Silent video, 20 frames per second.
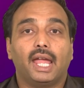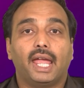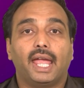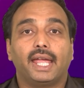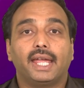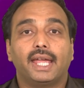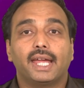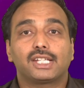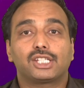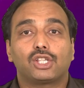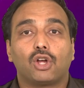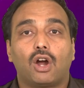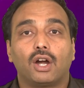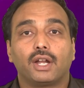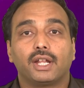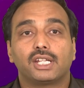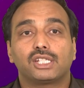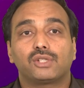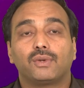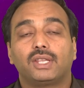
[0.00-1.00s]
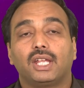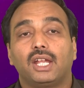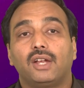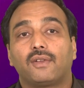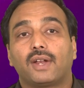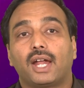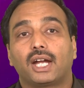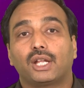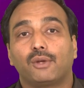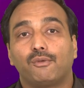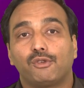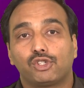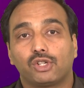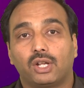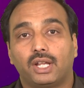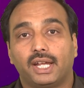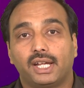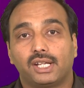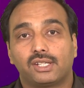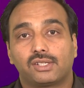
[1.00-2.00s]
Engage the audience with interactive
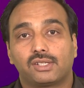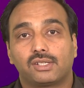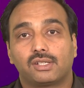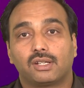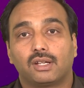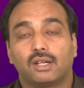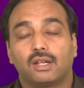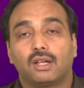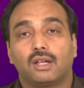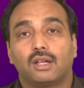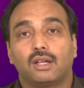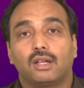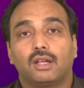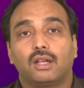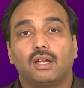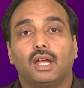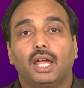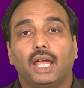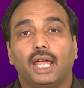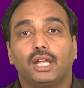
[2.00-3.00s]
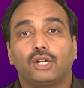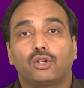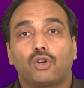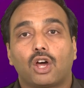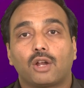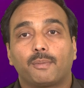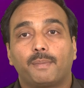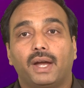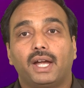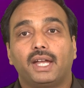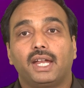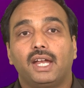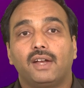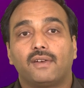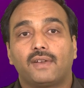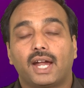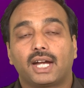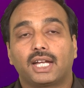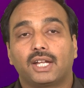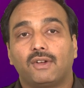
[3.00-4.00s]
visual aids. Incorporate
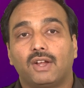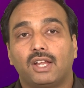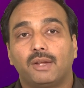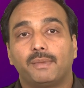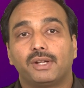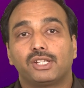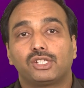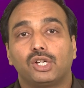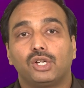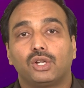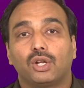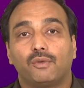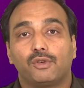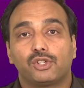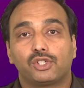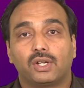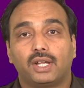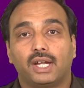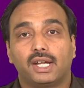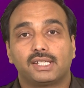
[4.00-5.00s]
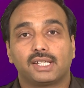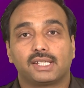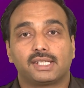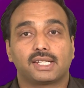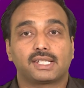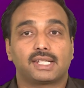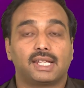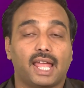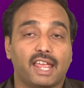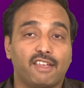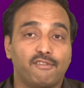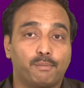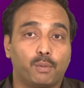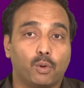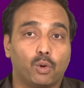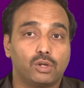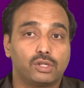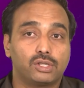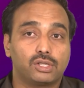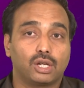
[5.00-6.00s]
interactive elements into your visual aids such as live
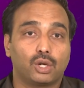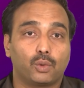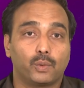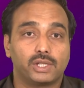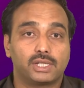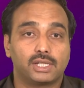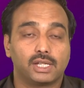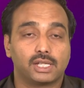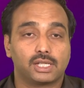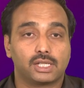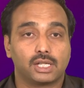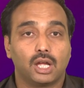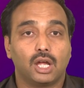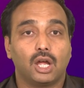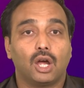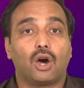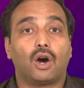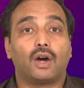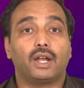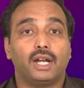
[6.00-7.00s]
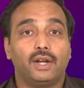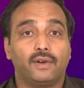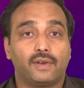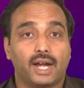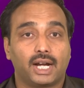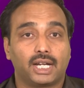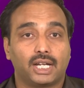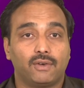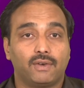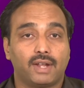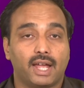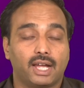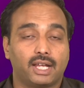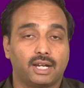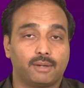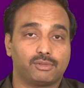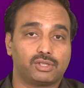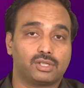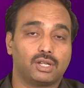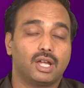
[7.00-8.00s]
polls, quizzes, or interactive
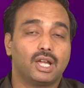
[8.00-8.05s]
diagrams.